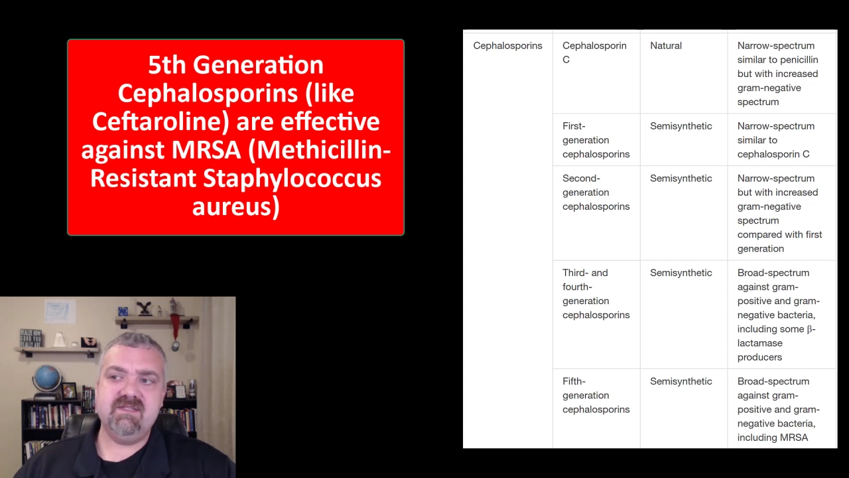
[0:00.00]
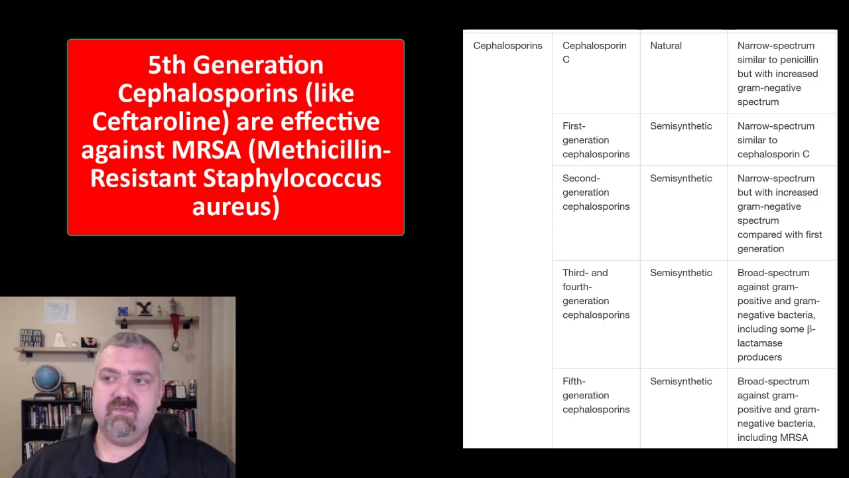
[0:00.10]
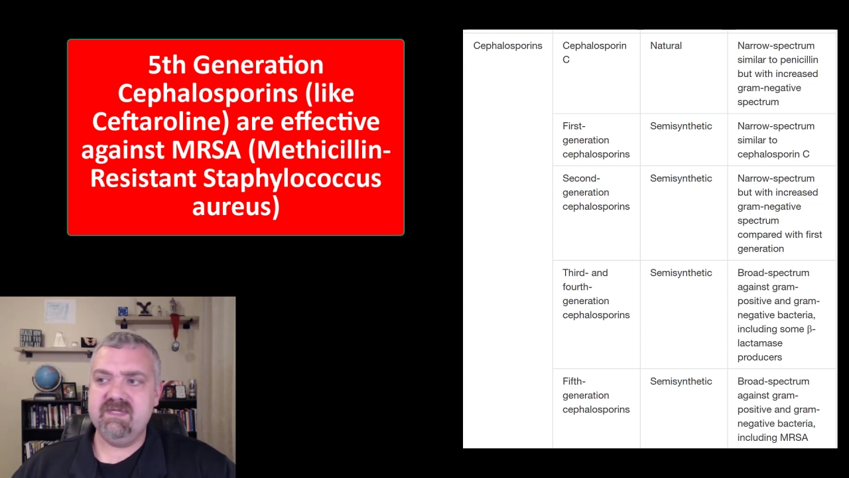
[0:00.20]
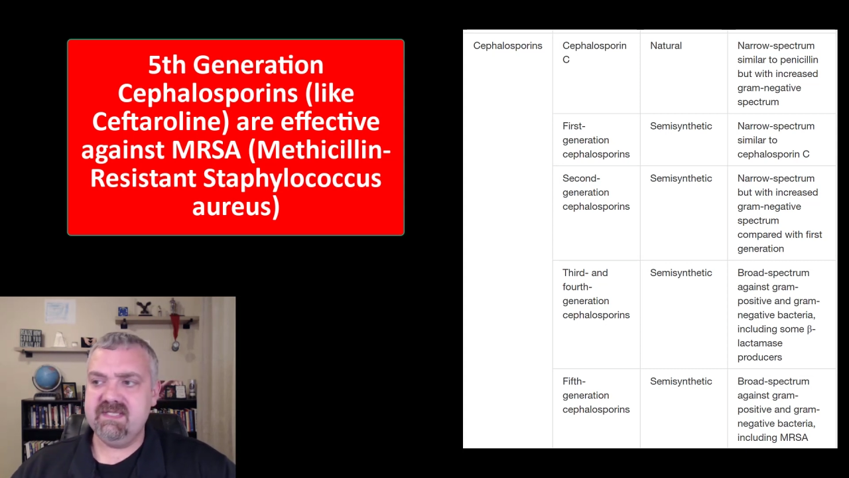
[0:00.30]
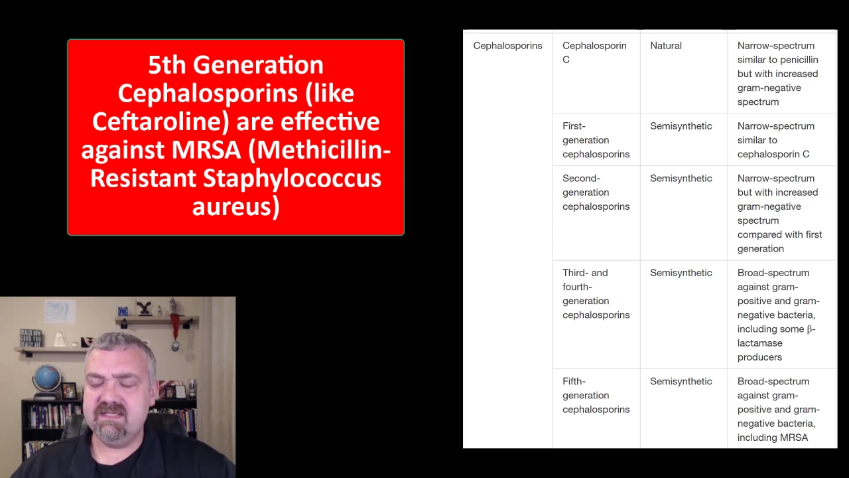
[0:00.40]

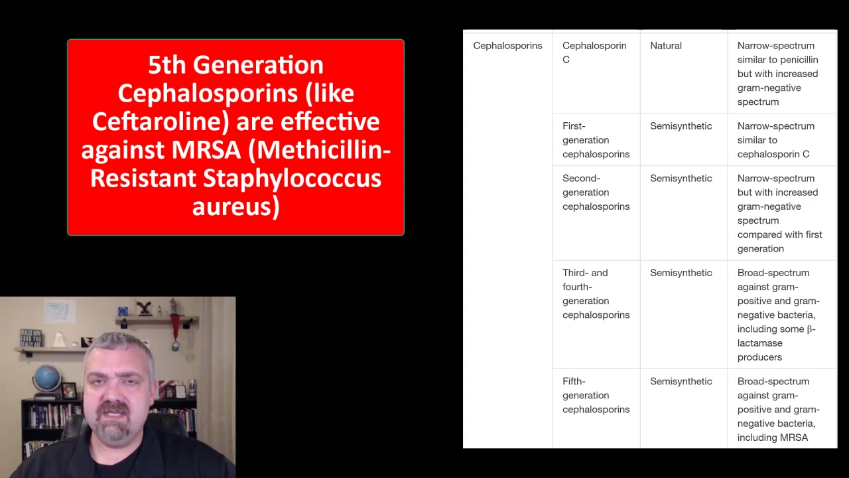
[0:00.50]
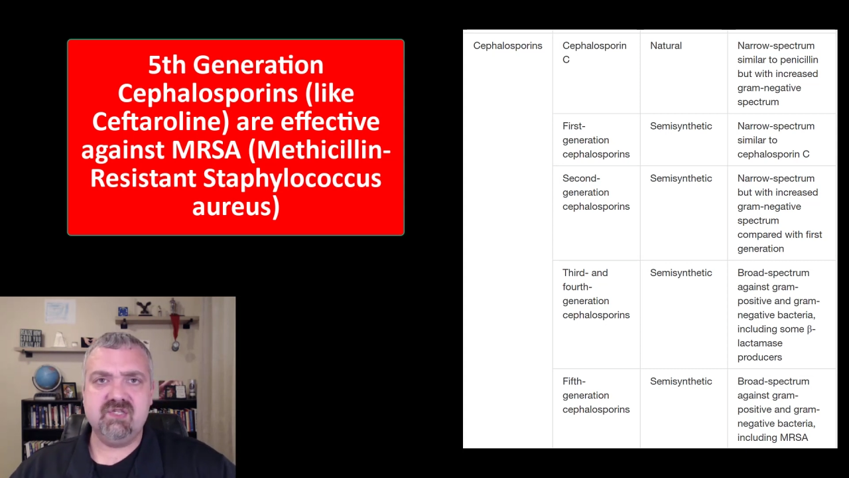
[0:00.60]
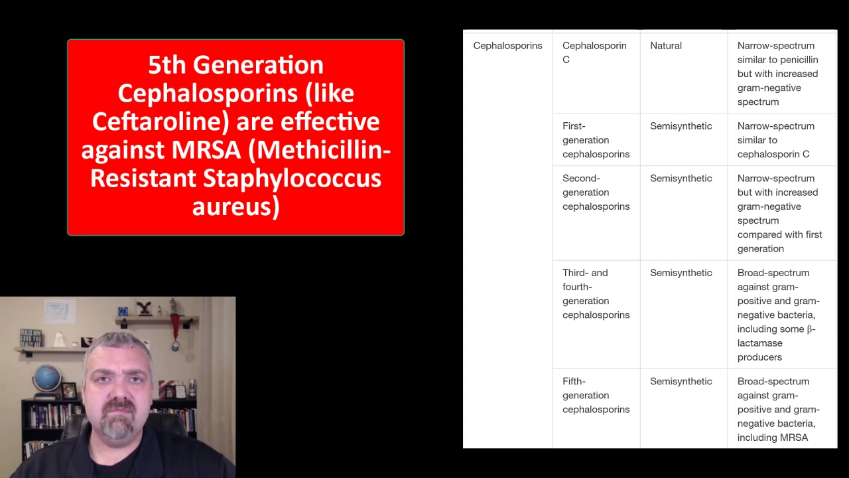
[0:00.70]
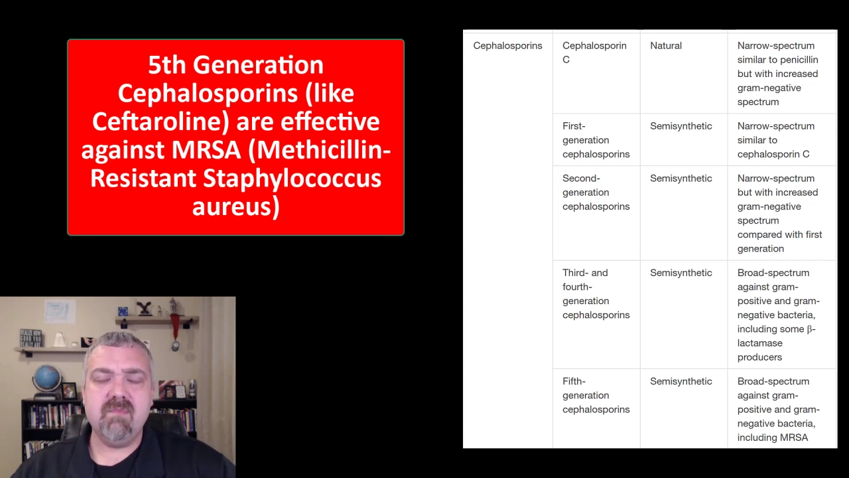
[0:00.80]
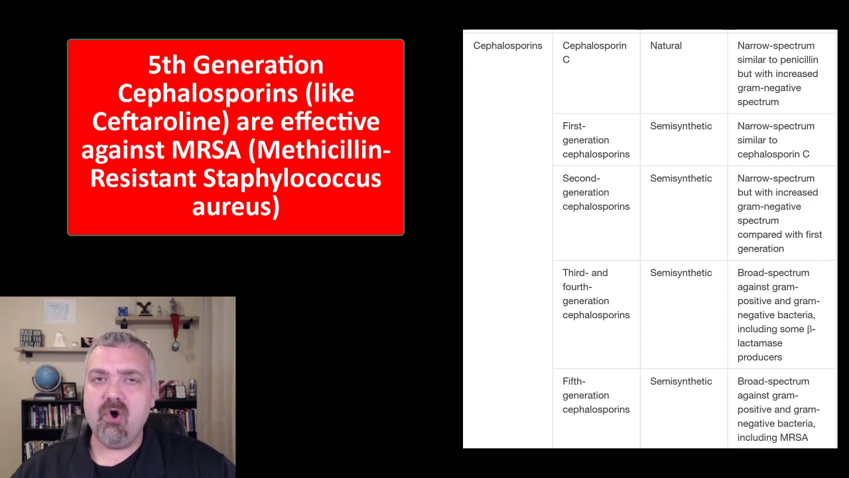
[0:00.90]
it's
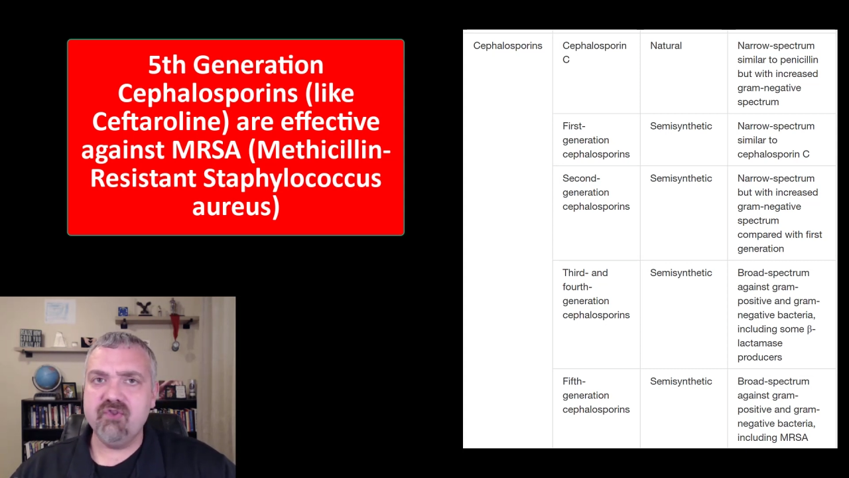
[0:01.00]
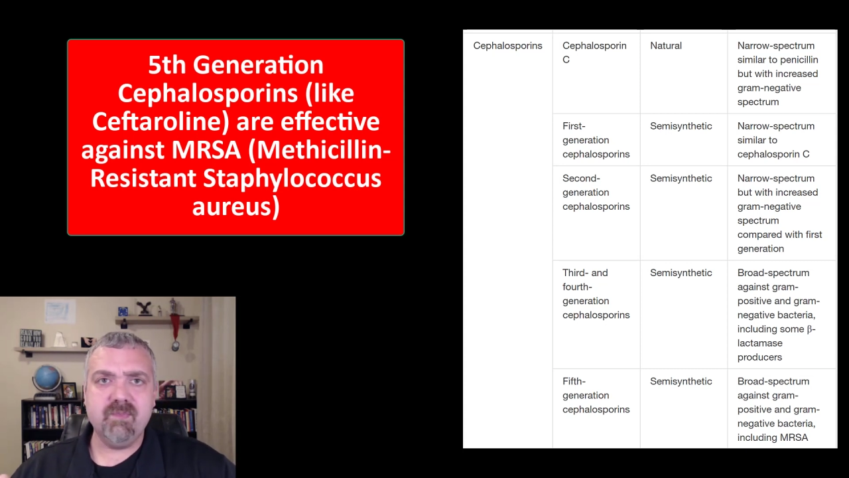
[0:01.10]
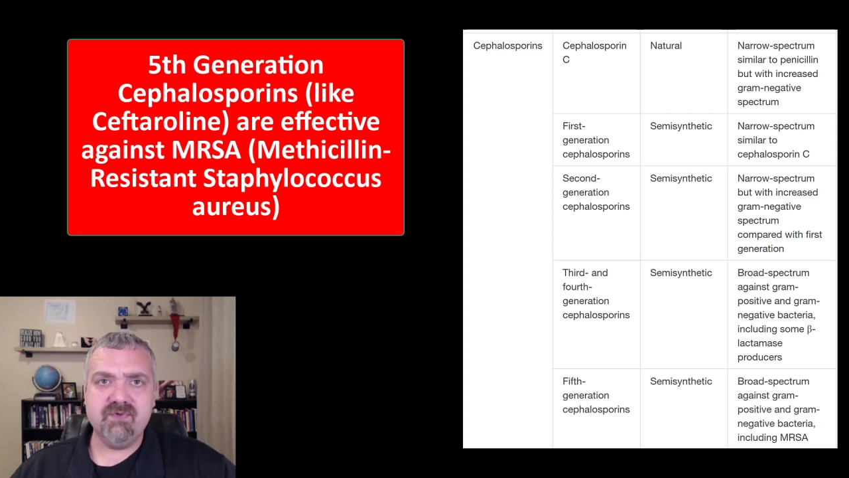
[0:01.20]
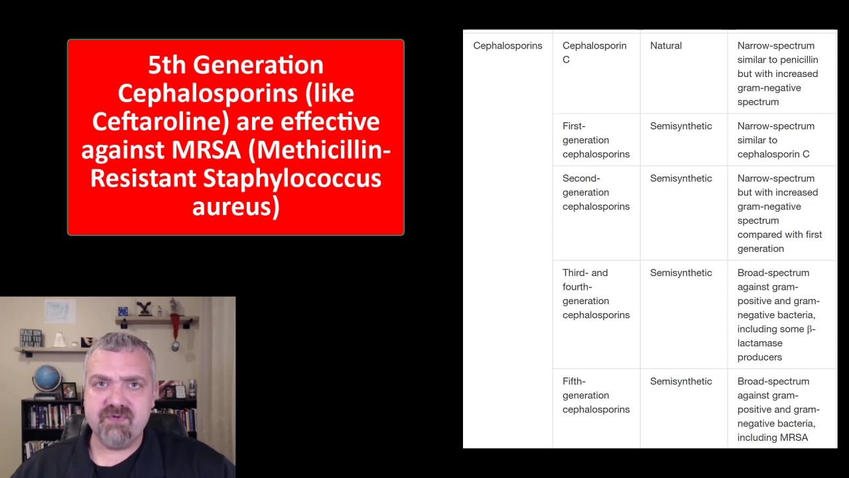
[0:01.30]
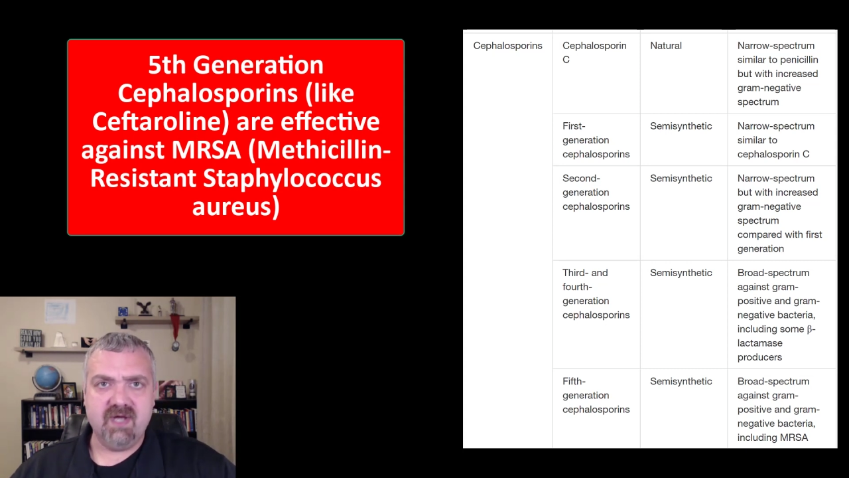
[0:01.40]
resistant to
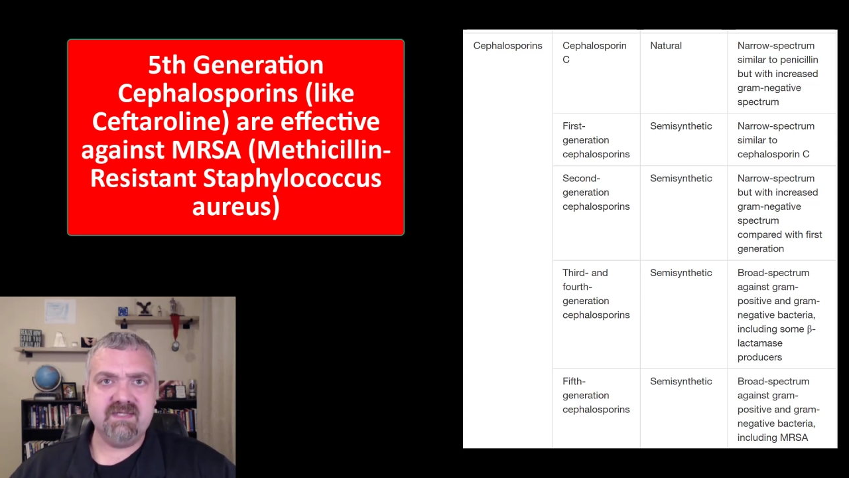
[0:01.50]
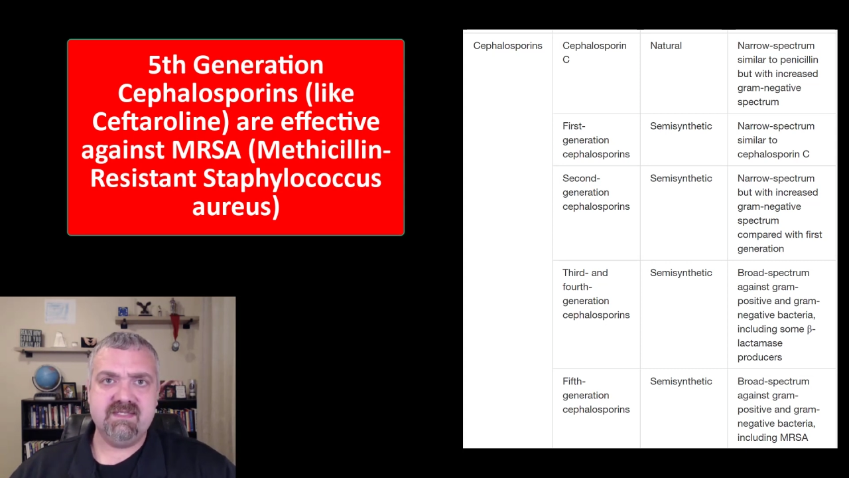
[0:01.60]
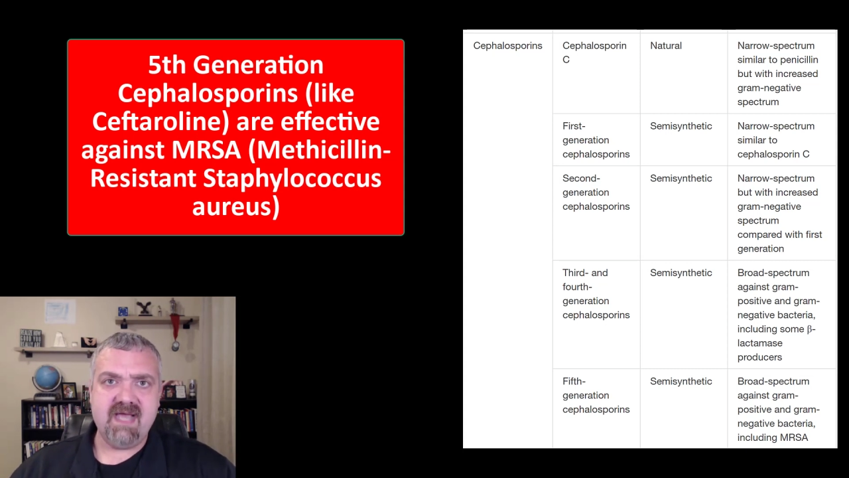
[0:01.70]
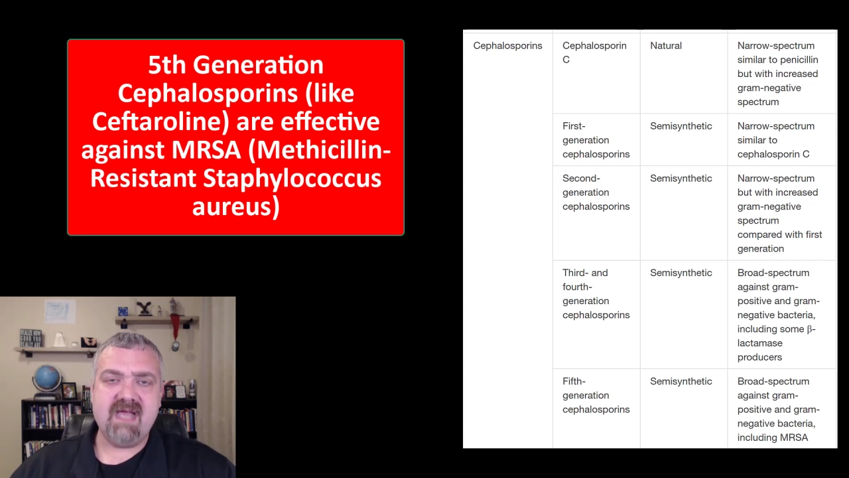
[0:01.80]
multiple drugs,